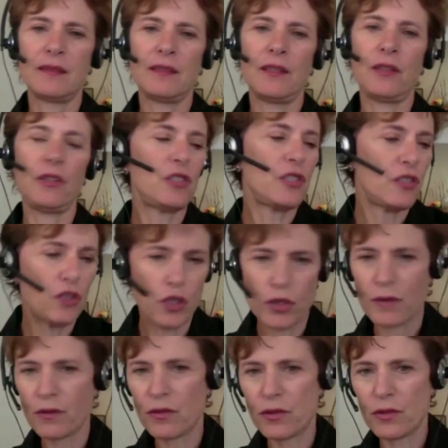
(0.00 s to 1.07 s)
You
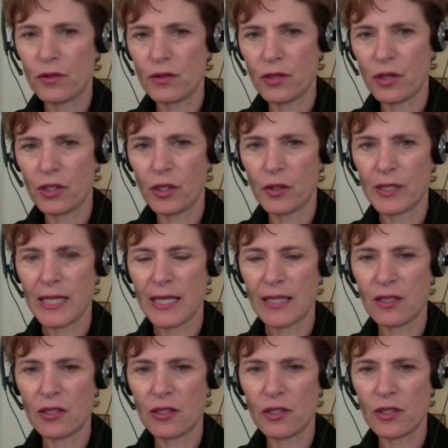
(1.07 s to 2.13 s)
just turn your
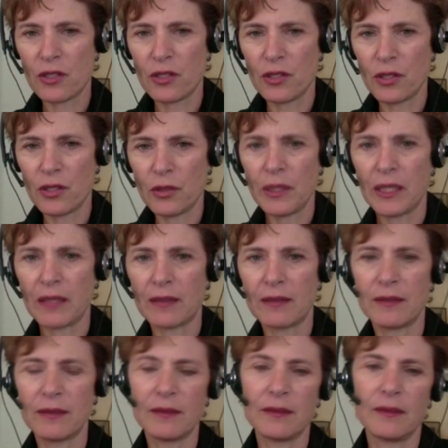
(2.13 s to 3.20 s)
attention to the doing.
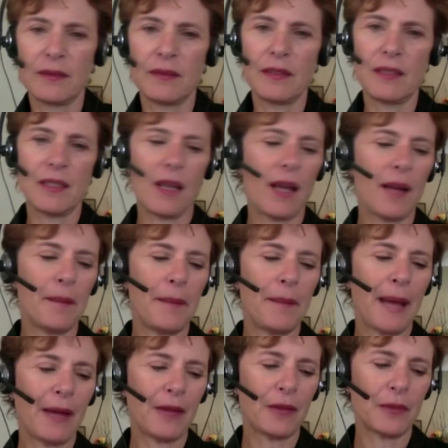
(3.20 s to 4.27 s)
It's not
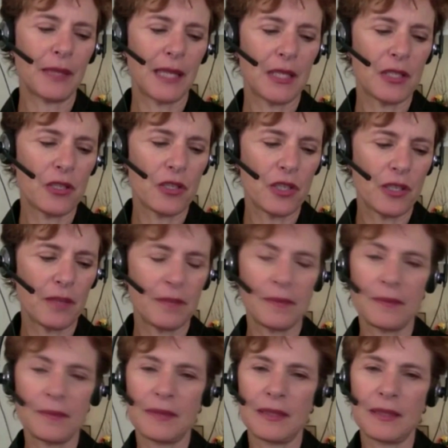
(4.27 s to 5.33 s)
about the relationship.
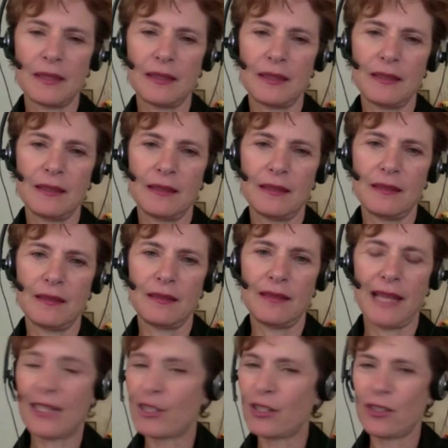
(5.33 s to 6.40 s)
And
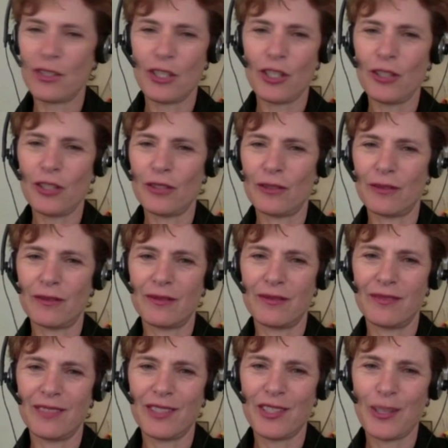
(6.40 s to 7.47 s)
that's good too.
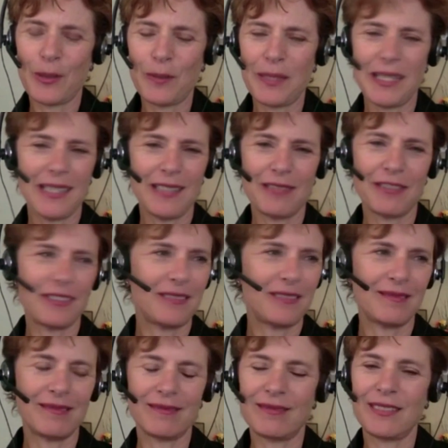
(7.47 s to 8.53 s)
There's so many different
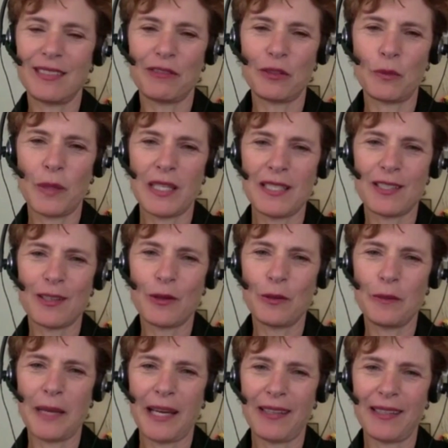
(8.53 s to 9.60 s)
ways to
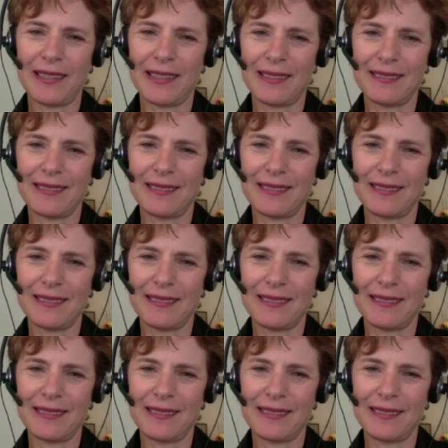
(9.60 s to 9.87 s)
go about it.